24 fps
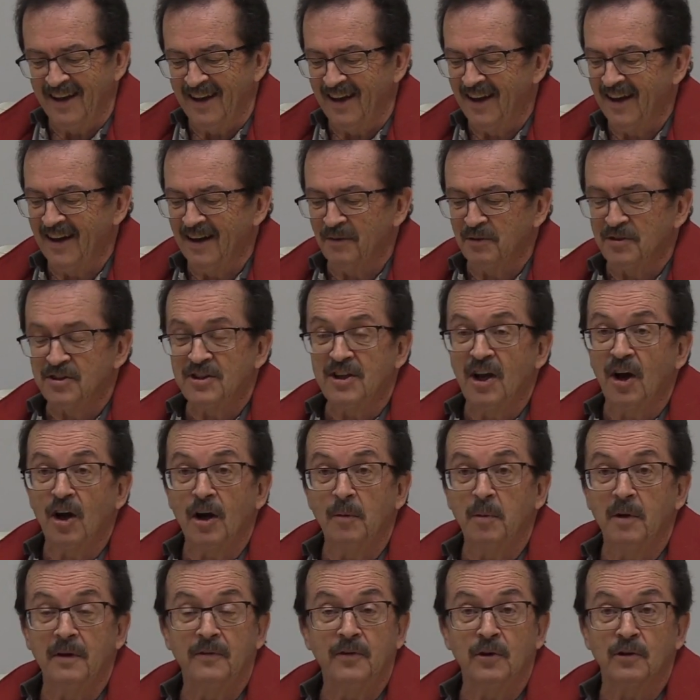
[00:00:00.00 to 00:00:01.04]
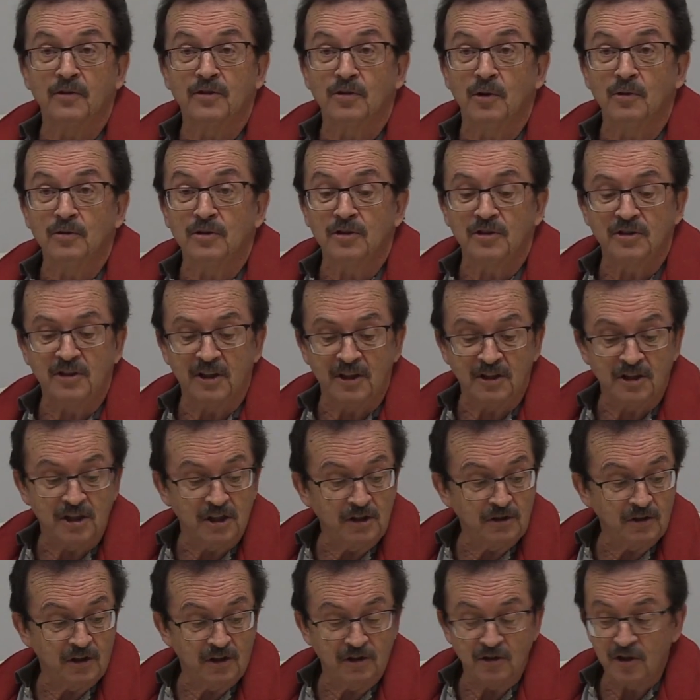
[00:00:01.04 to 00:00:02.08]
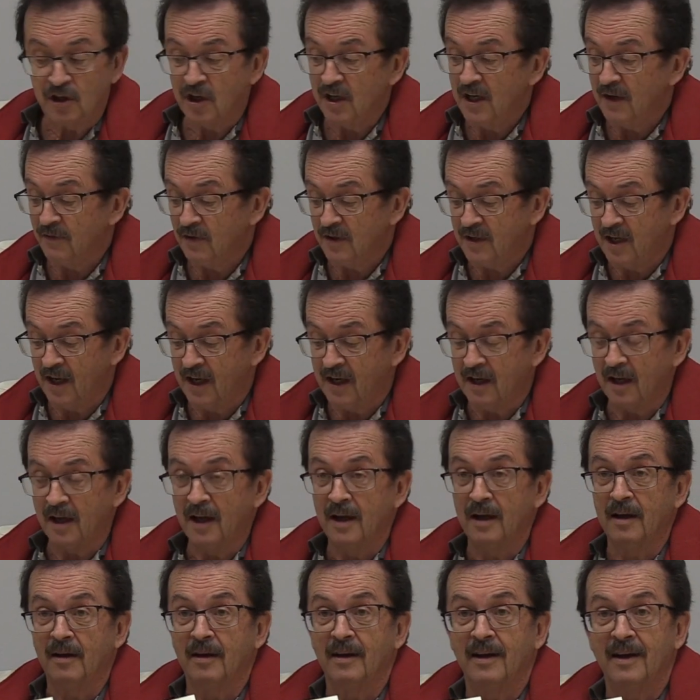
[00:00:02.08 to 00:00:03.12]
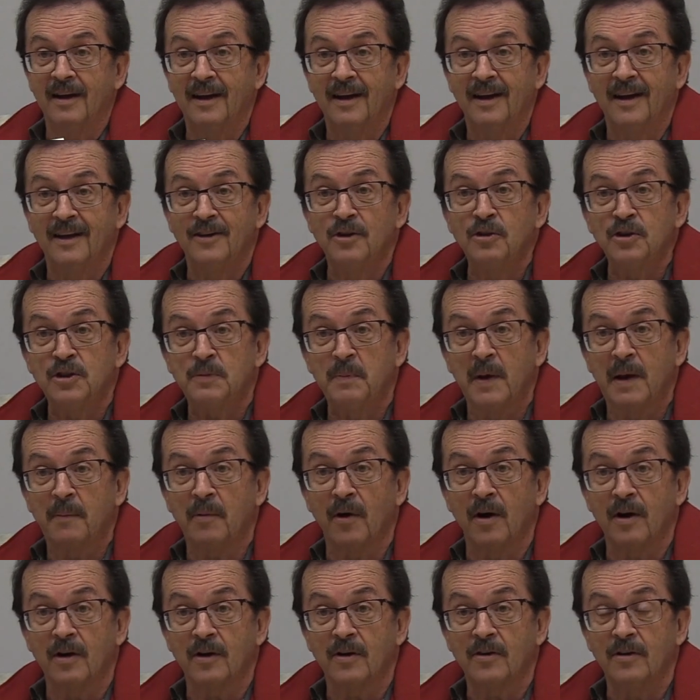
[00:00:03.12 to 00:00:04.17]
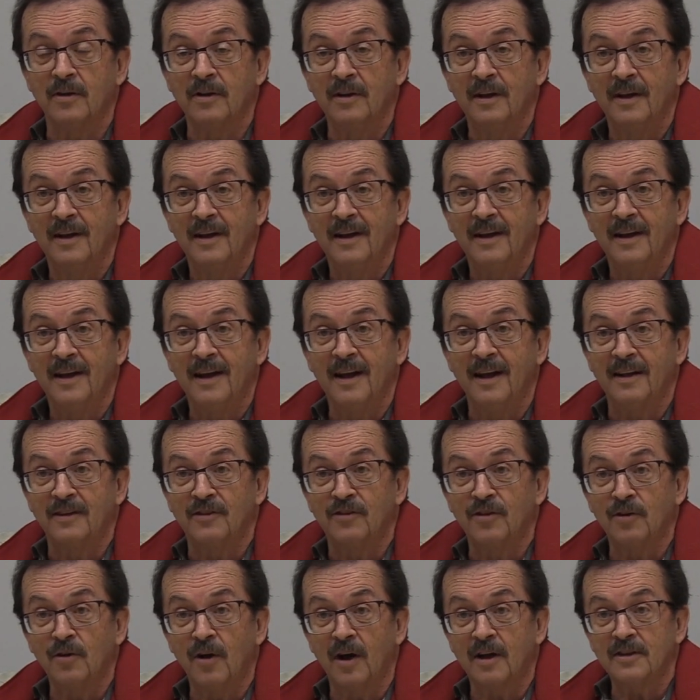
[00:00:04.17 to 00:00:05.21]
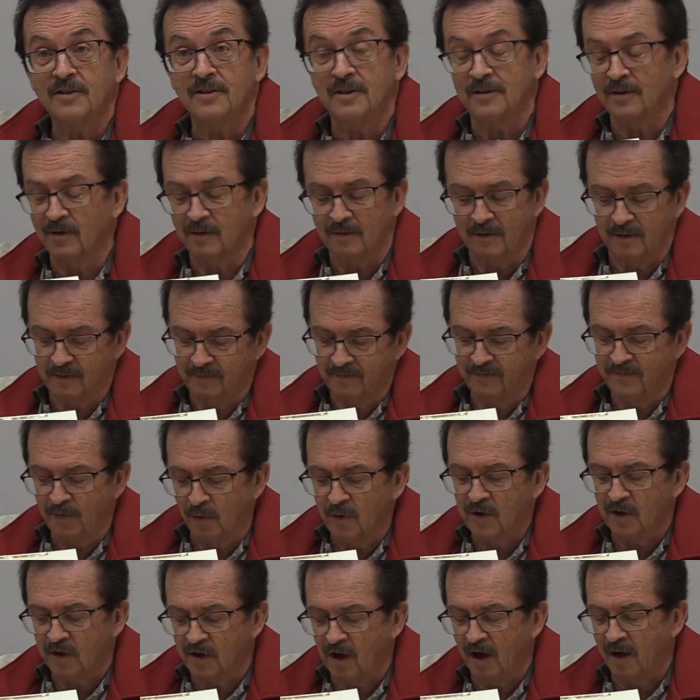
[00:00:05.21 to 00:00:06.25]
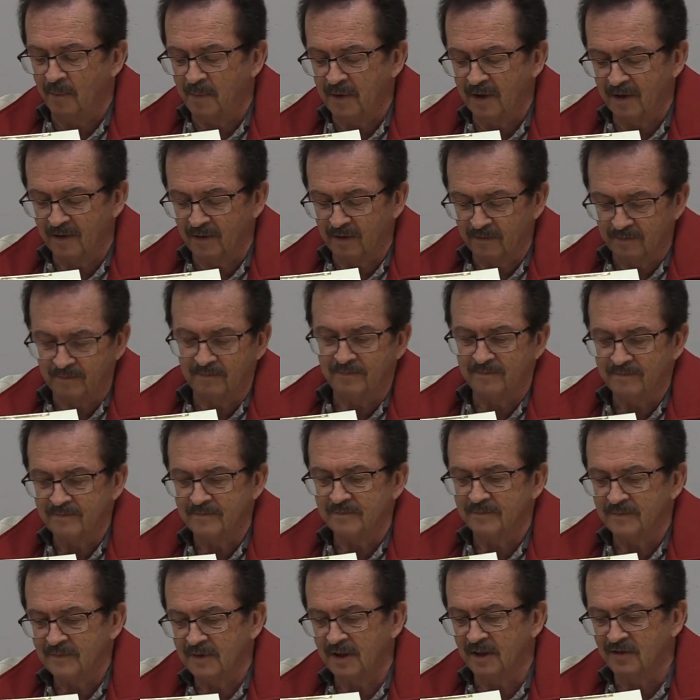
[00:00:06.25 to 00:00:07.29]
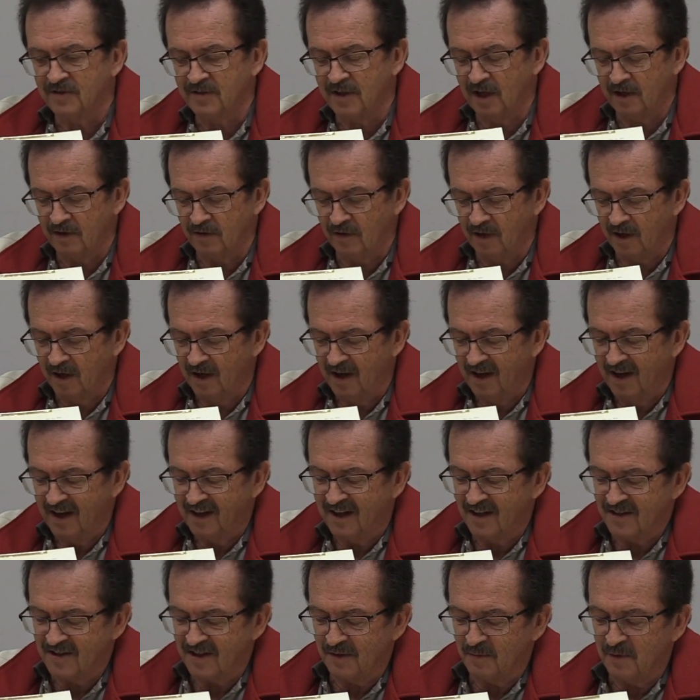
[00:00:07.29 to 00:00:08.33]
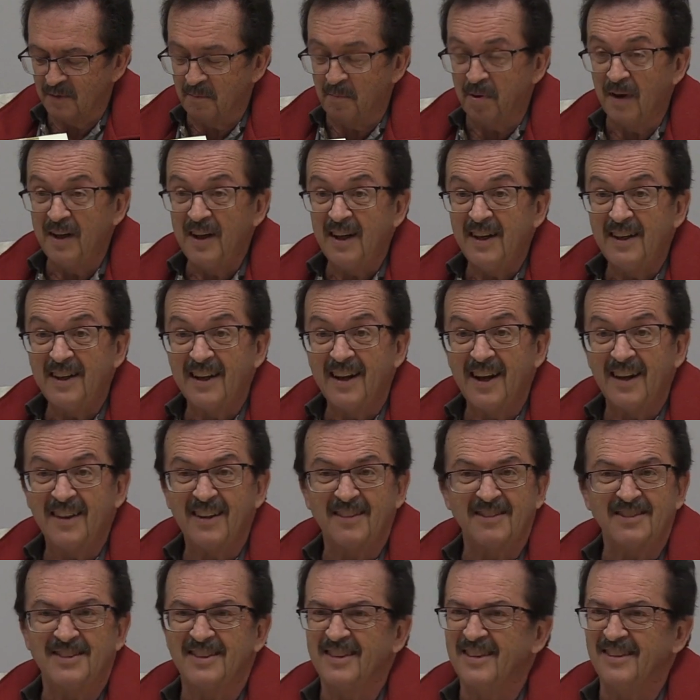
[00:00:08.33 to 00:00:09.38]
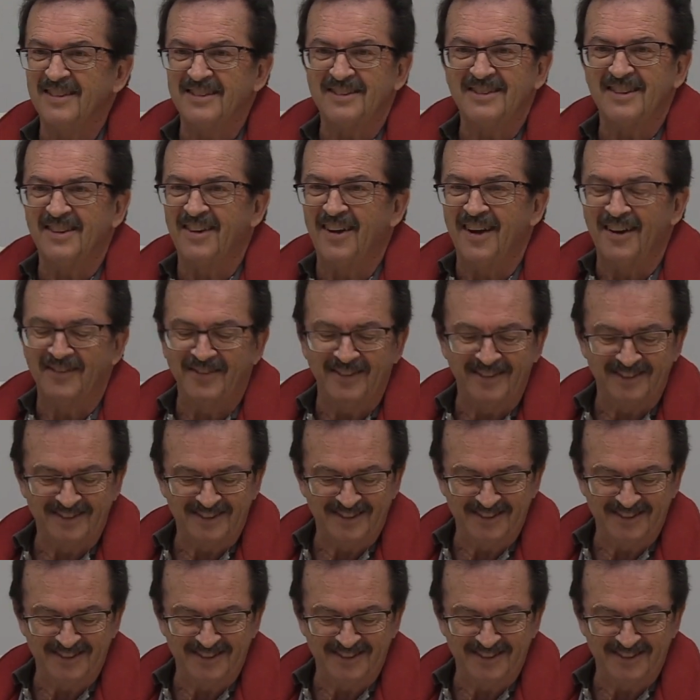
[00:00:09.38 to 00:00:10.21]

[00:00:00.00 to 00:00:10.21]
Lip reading: And it was terrible if you're a social studies teacher because you could never take a newspaper article and Xerox it or photocopy it or gestetner it because it would bleed together. It was awful.